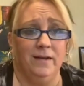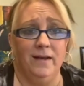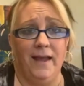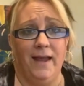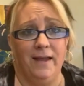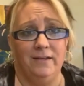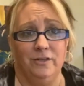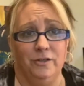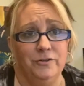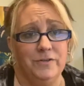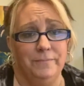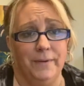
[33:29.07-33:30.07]
and you're
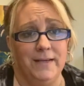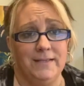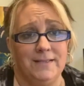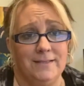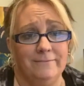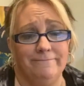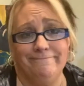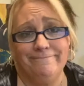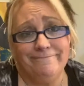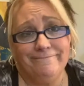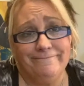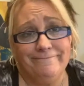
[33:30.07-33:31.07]
losing bites.
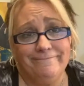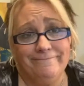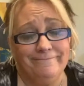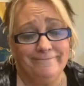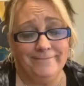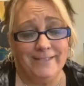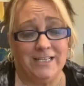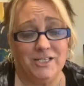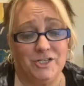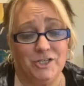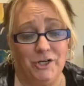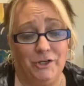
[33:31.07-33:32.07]

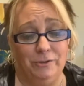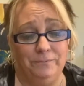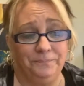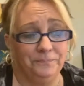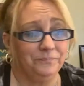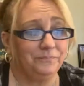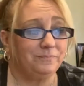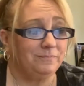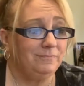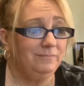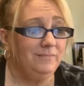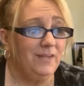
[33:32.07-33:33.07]
So
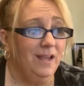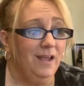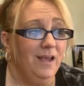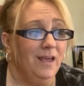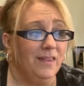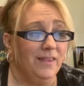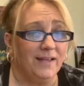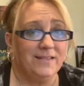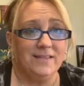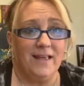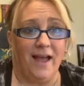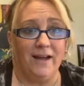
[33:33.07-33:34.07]
that's
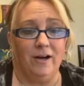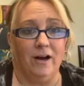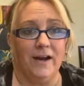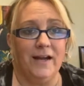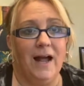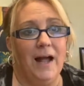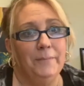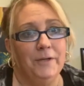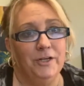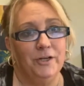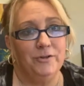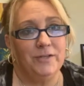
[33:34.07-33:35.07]
that. All right, I'm going
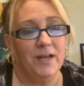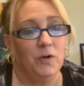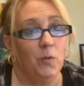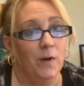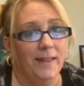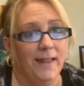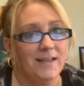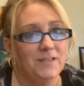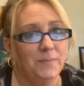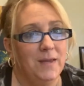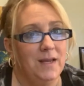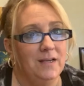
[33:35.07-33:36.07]
to go take one last
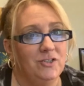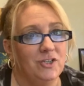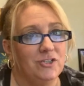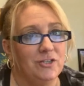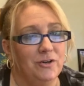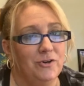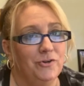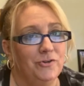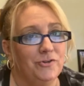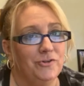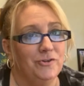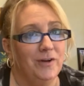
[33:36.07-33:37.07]
peek just so
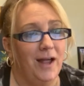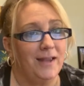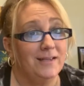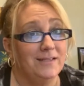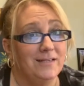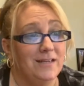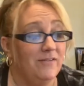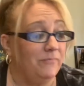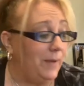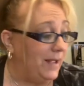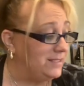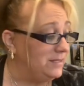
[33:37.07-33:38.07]
I can see if
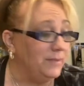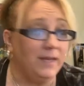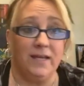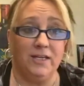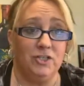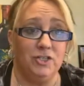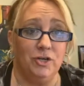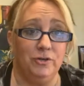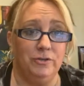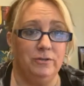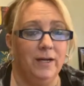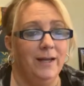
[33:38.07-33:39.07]
possibly I can show
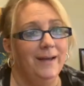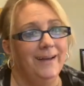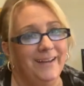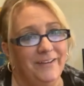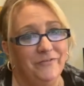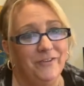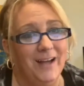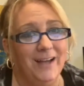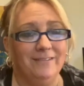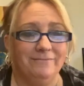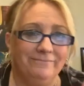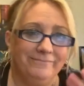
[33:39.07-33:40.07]
you. If
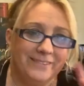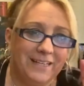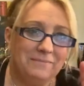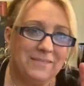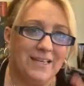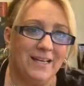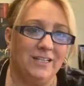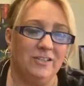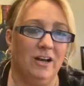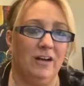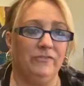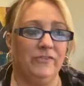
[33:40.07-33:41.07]
not, I'm signing
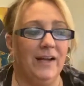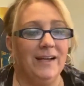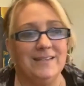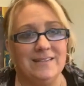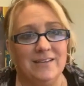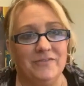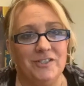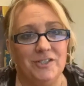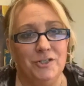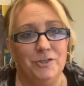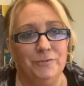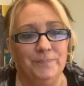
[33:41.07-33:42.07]
off. I got stuff to
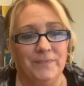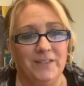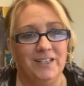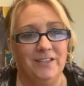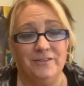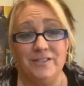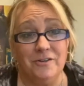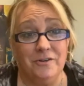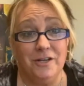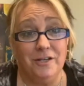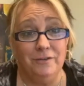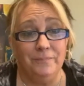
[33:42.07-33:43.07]
do, you know, and so do
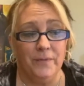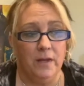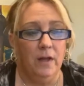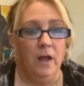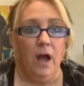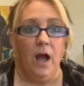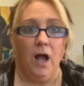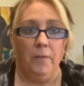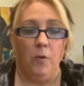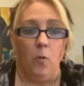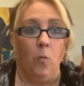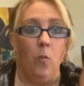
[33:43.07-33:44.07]
you.
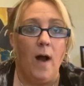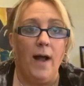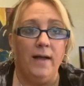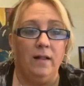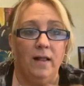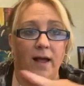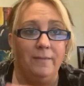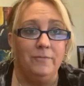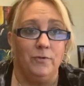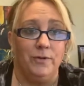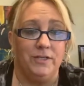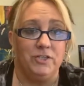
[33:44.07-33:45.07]
While I'm
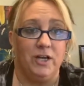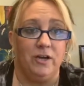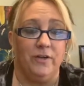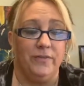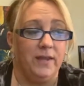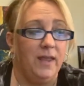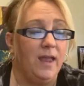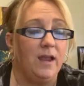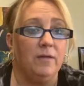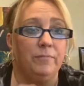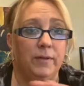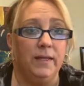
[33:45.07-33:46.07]
going to check on the cake,
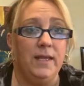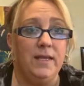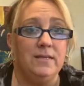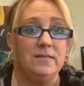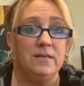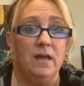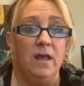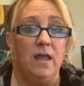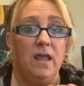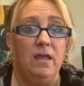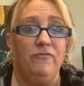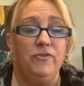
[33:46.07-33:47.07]
please,
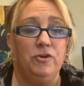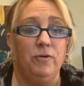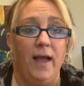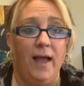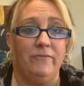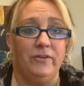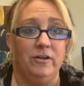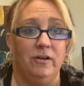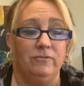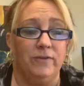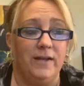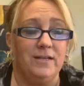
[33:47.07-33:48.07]
if you haven't
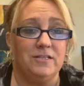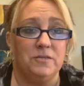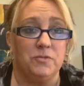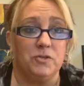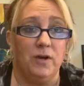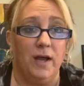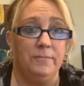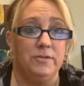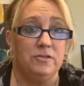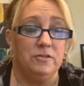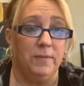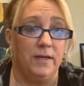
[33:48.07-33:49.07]
already
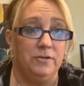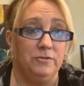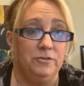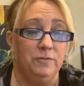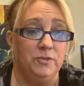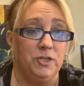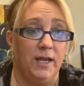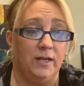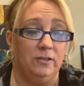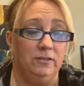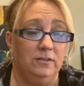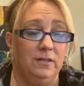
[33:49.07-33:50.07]
subscribed to my YouTube
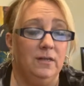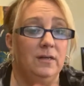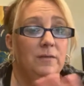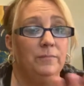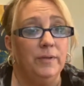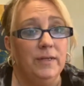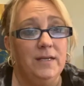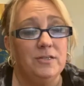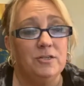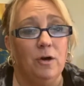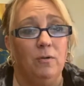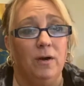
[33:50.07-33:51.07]
channel, please
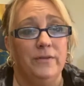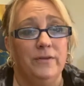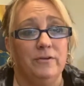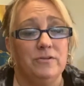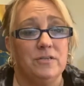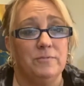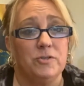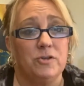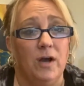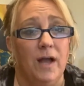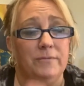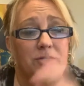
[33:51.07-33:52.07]
go on there and
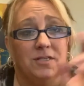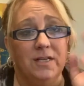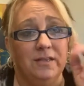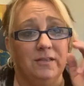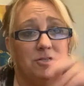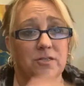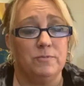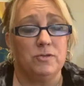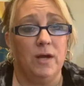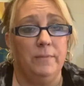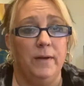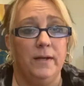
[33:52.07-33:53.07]
subscribe. Just hit the
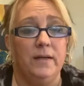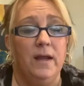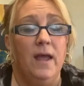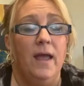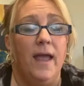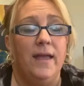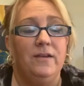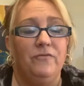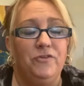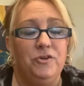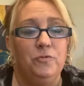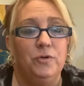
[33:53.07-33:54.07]
subscribe button. And
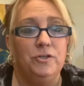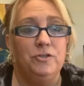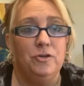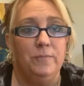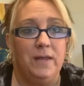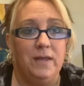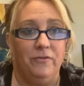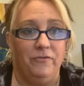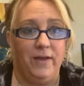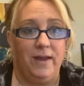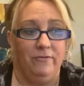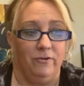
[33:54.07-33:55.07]
if you would do me a
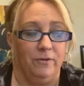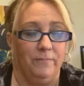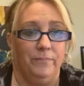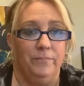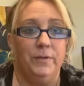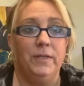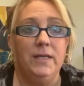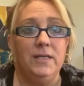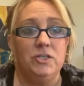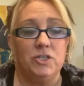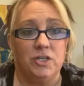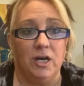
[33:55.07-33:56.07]
favor,
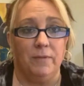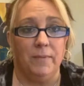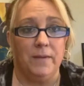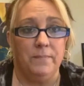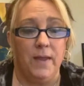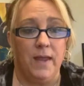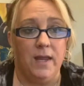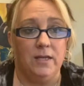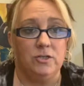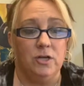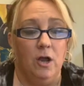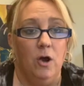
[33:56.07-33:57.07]
please share my
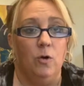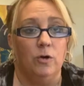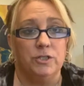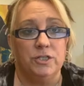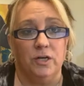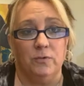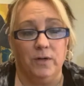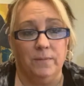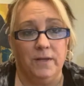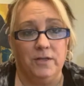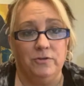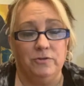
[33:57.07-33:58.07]
page or share one of
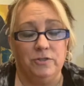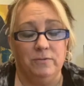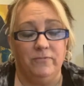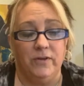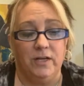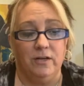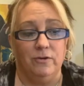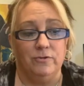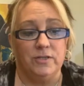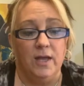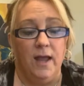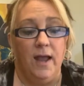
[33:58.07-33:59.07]
my YouTube
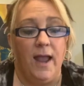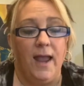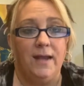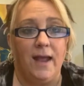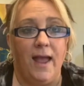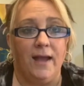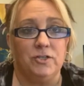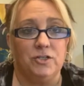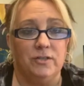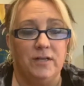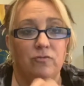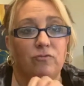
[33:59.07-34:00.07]
videos and
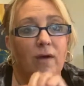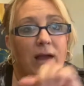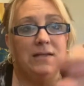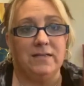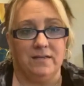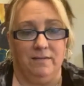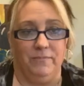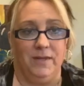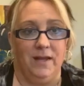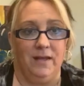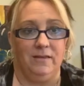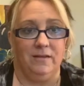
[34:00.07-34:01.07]
actually write
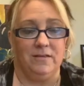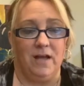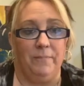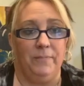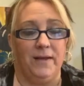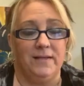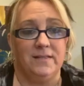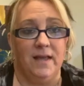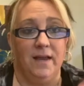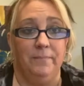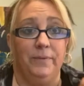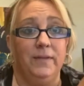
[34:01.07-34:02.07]
something at the top, like
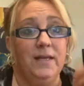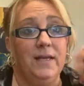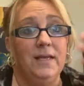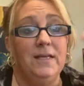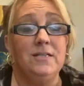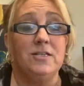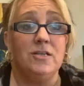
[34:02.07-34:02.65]
say, please,